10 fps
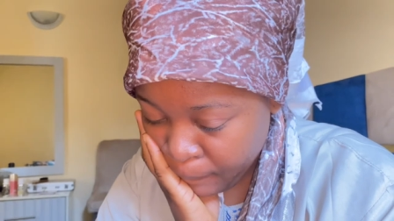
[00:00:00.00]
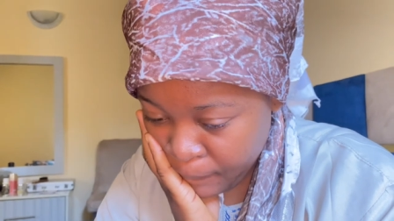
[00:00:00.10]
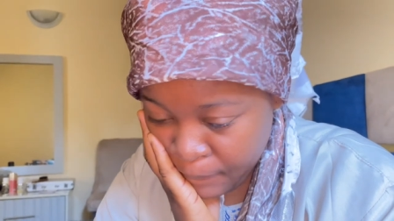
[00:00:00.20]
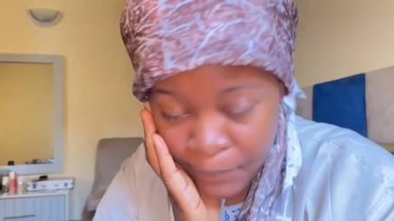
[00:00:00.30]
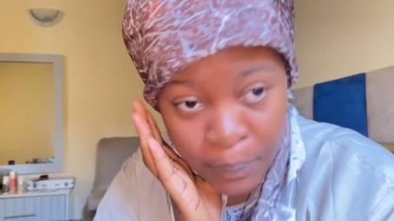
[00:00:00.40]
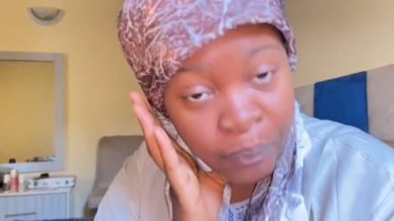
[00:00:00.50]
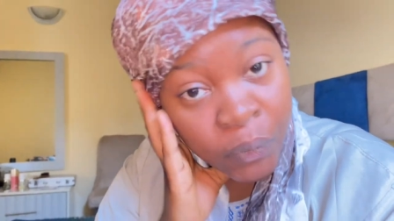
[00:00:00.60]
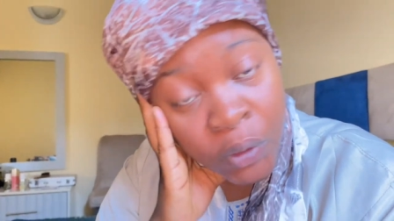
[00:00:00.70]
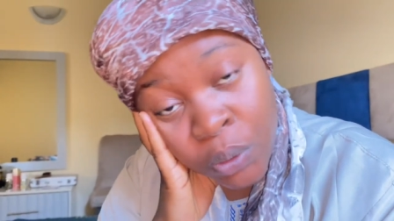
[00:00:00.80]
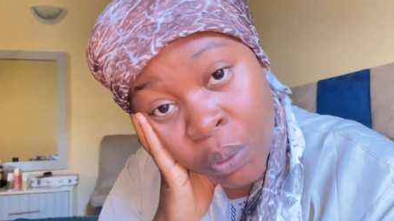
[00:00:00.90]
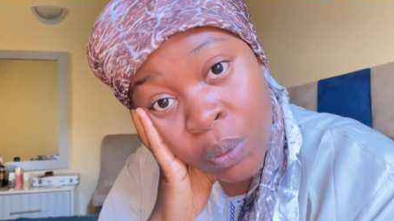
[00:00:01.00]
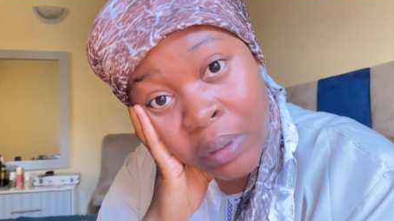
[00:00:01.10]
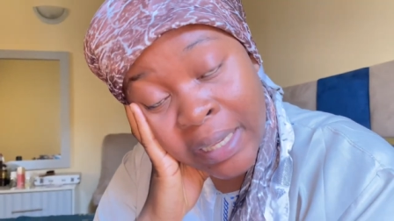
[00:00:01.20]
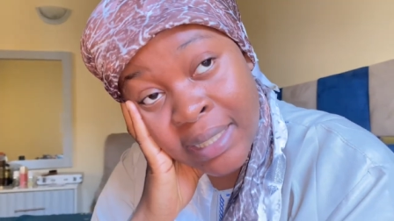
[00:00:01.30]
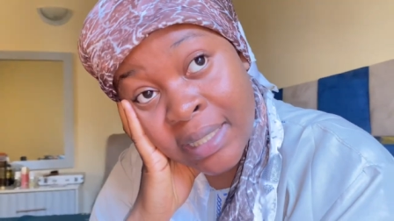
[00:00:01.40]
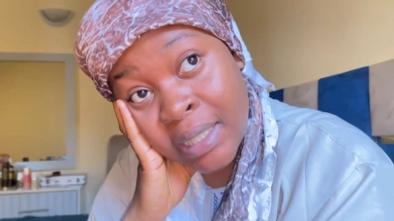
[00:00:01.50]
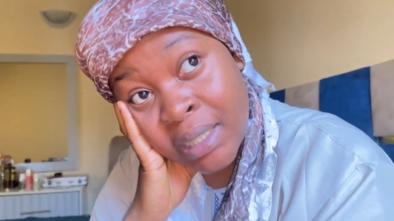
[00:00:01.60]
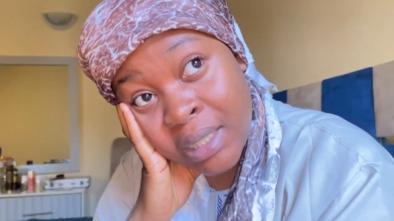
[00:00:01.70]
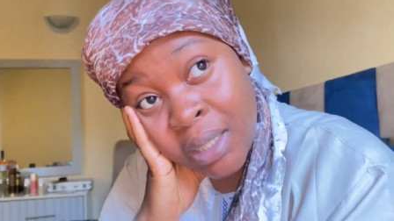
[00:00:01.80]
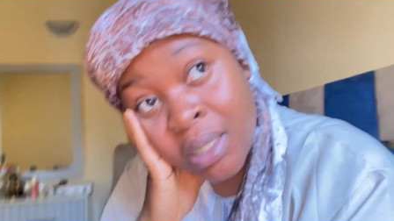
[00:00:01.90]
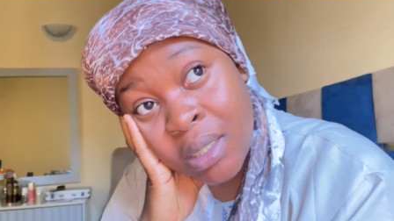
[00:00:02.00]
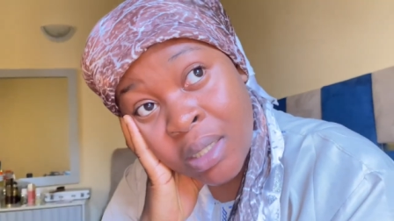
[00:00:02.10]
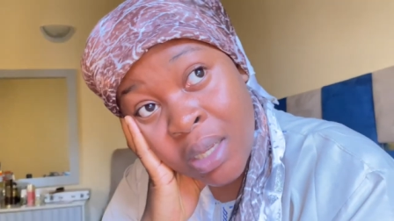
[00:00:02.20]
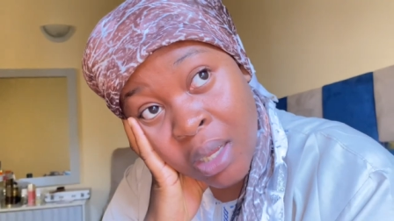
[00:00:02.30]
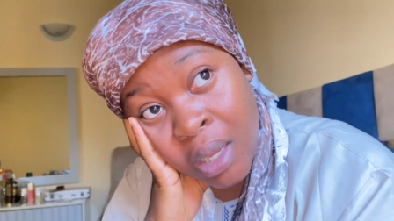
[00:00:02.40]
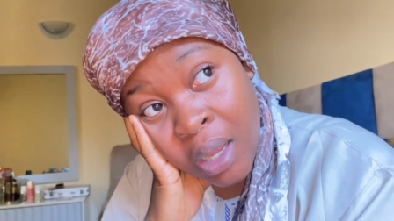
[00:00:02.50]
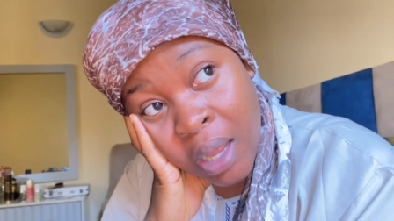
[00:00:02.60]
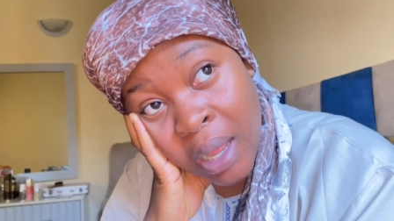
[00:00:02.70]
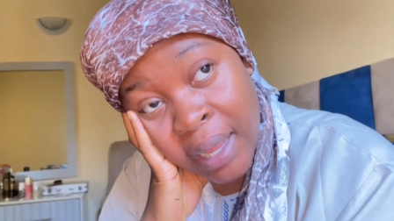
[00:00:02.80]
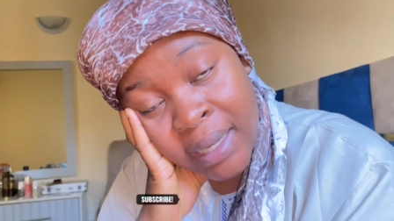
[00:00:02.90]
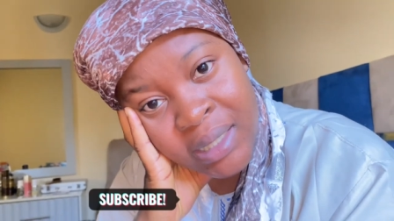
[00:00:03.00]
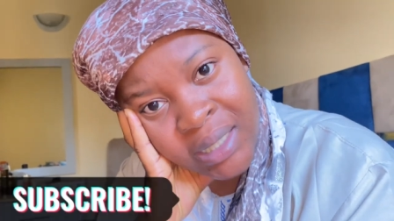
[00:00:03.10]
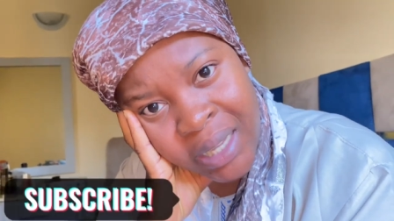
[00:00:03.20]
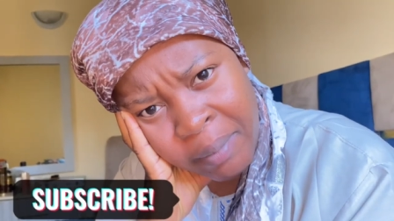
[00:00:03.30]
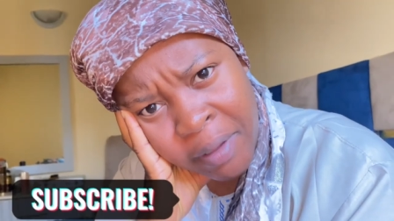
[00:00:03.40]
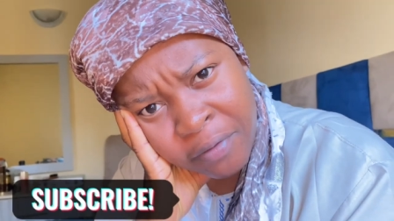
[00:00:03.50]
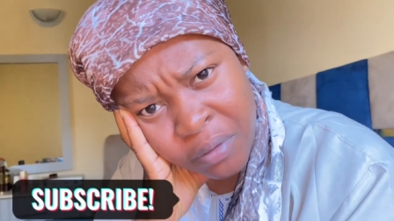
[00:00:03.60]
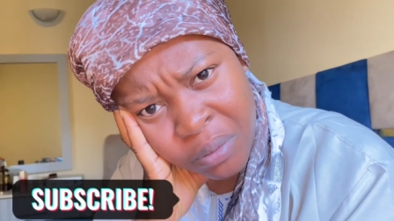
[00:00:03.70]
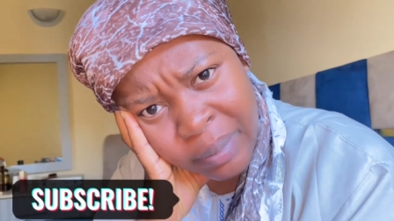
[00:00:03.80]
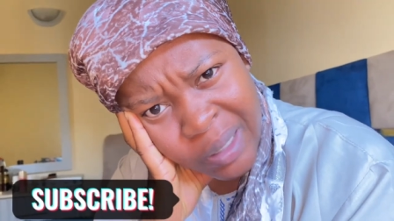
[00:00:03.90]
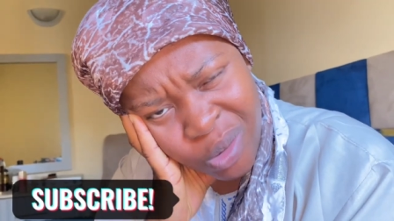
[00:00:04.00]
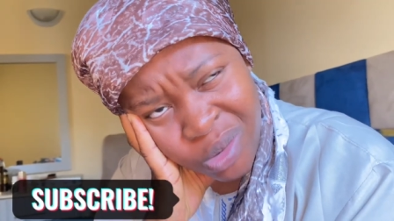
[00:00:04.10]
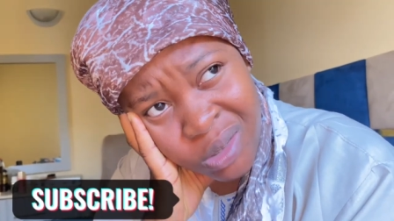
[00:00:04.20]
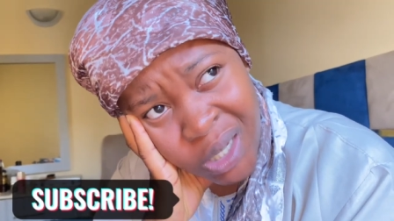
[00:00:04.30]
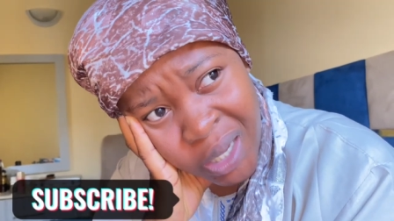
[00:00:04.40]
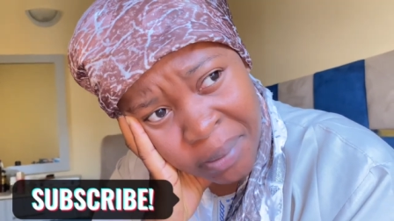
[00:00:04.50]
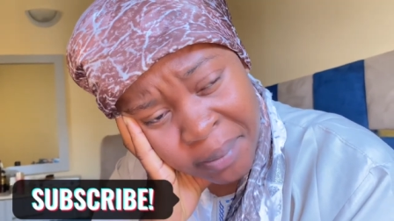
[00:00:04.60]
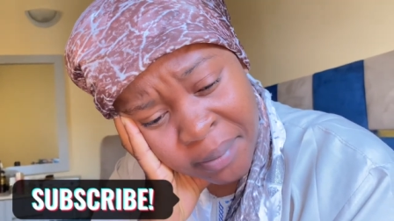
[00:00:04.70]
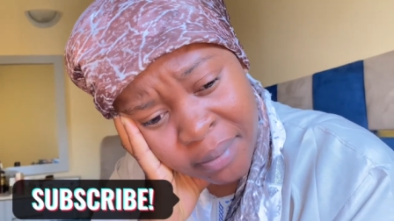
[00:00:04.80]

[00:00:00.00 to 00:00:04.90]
Mm, so yesterday i didn't get my phone back on time